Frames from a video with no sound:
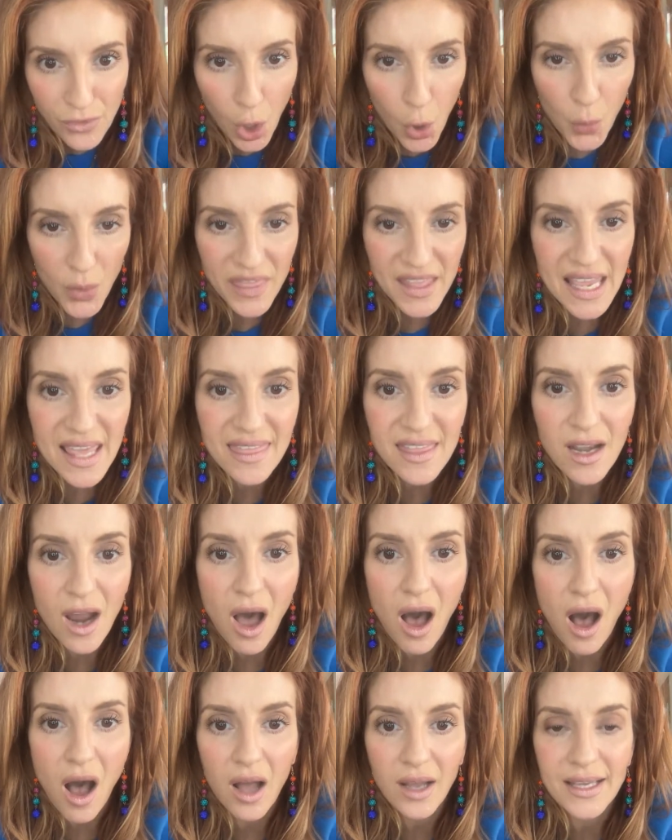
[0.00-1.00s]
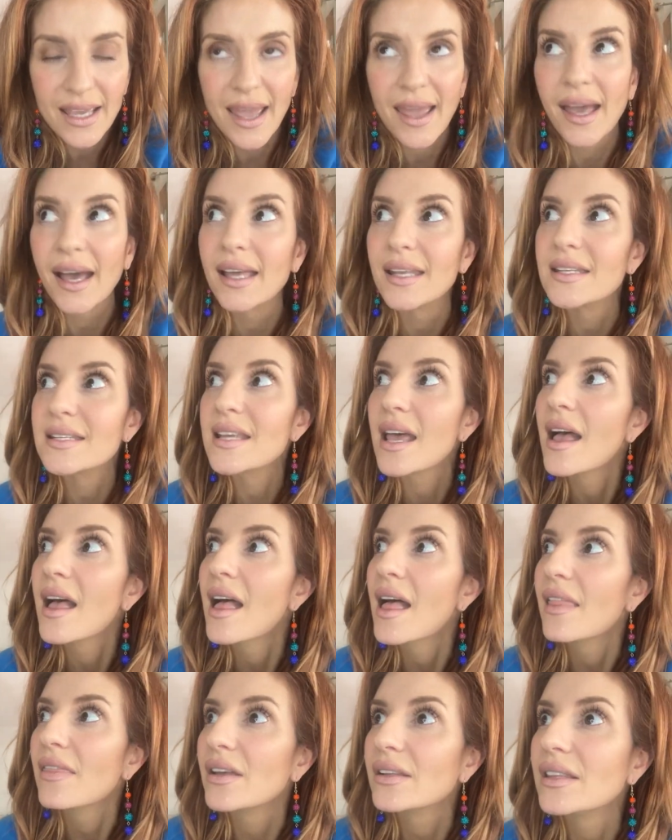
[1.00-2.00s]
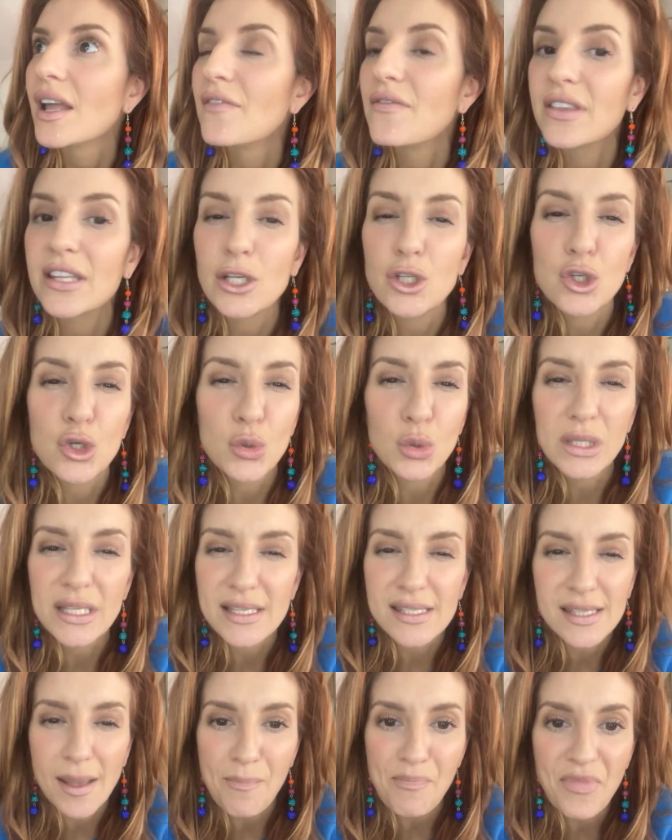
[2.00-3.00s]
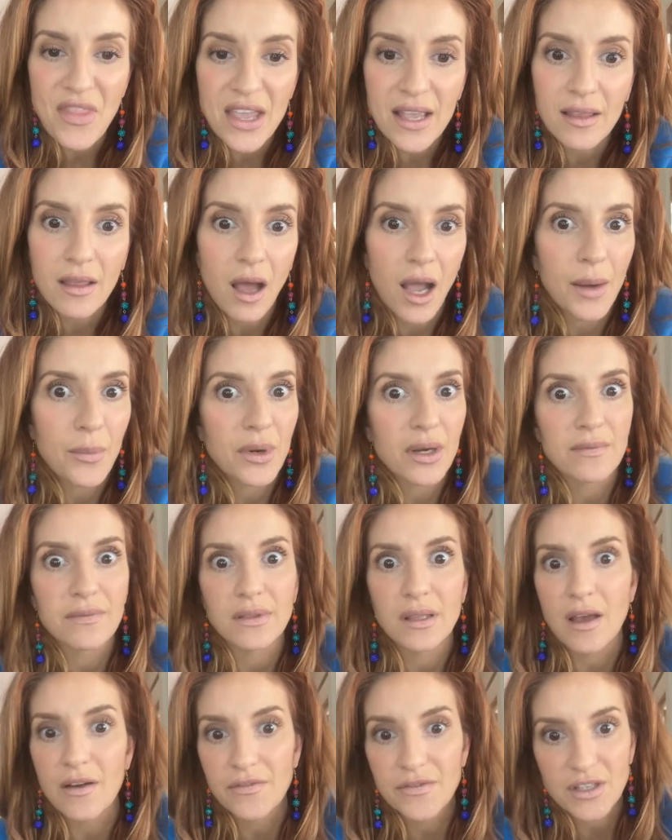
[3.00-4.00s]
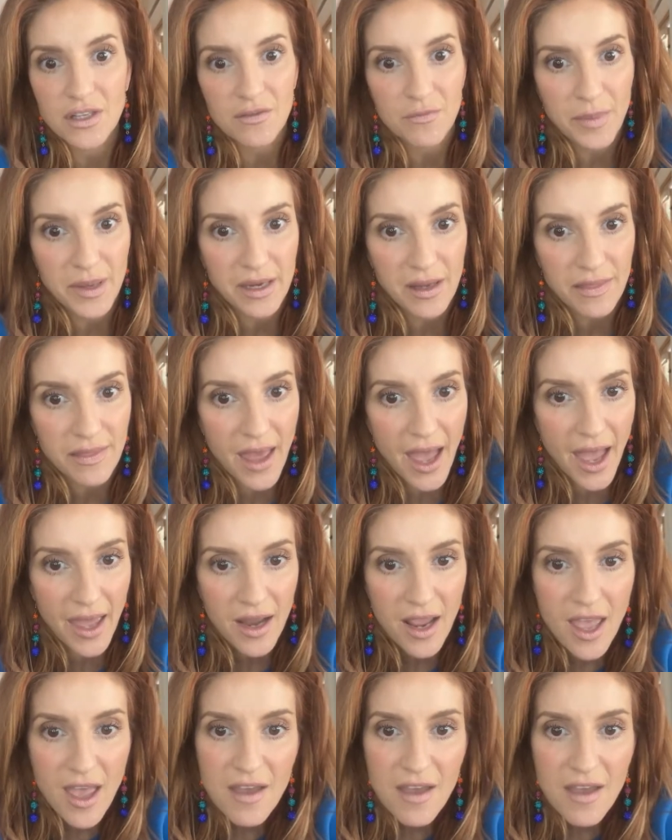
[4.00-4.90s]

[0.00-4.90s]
With Ethan Hawke and the lovely Julie something. I would have loved to have been in that.